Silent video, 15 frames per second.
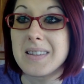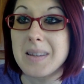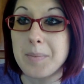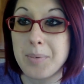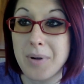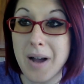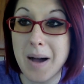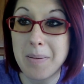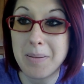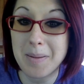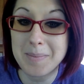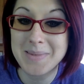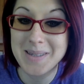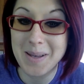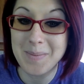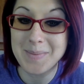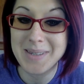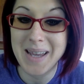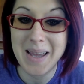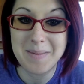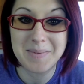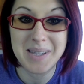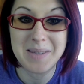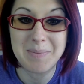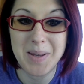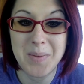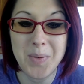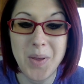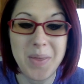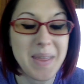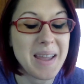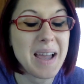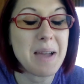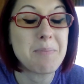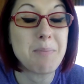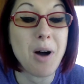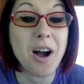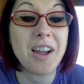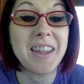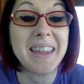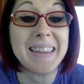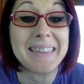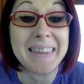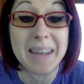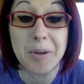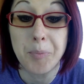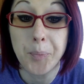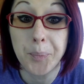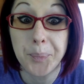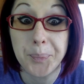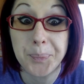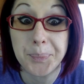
the problem sometimes is people think I'm mocking them.